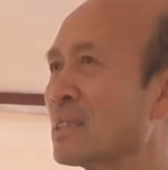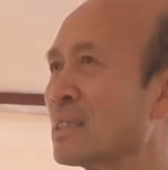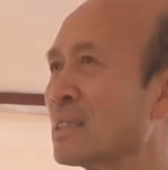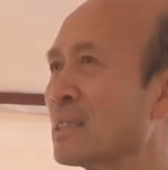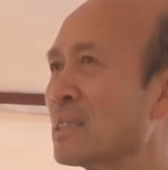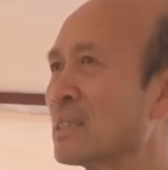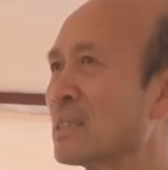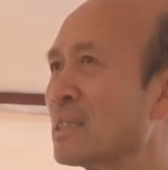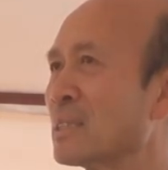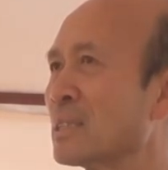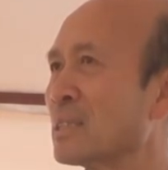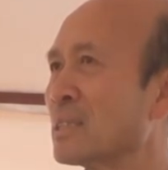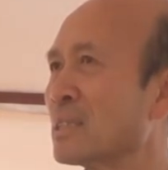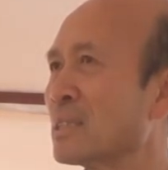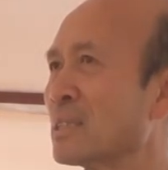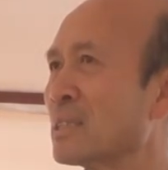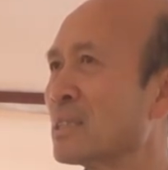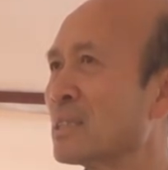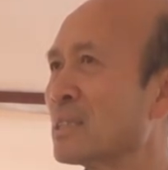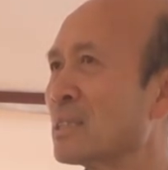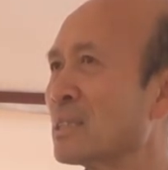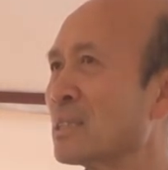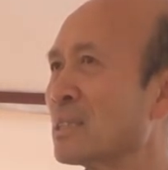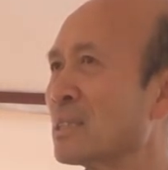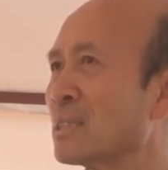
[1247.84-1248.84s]

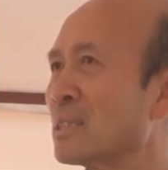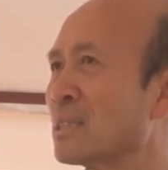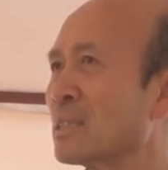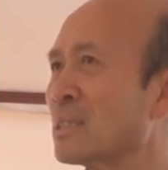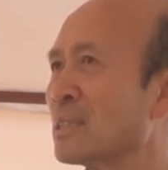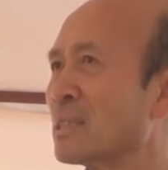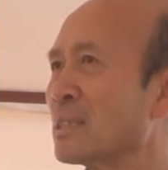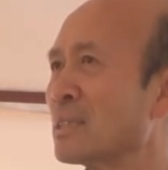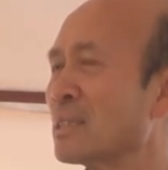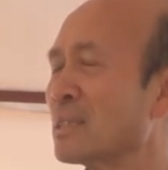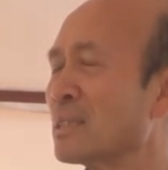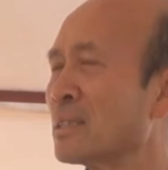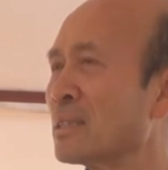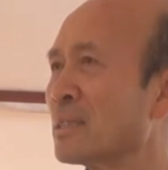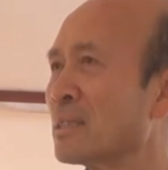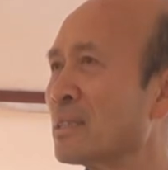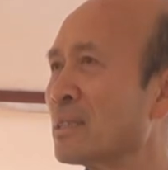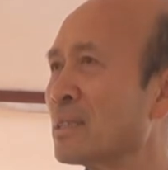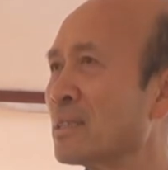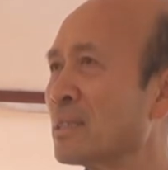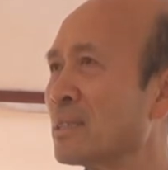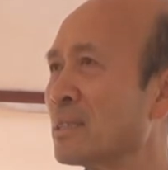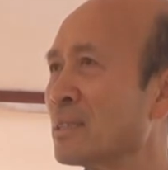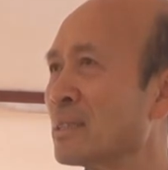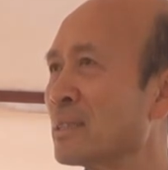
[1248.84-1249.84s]

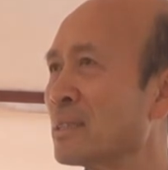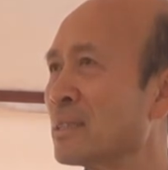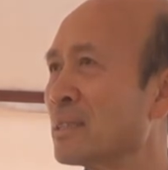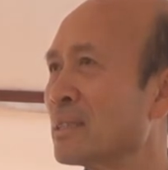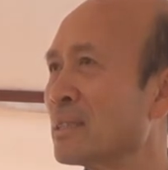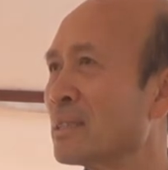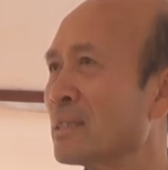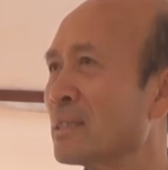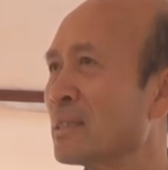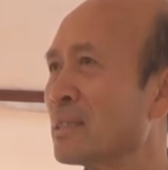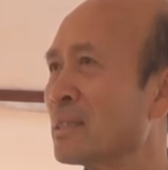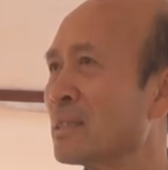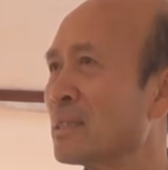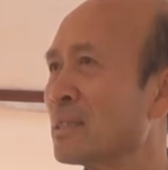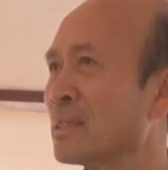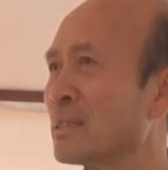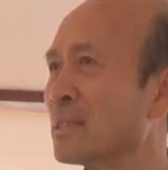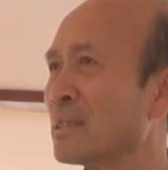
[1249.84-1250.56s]
No words are spoken by the person on screen.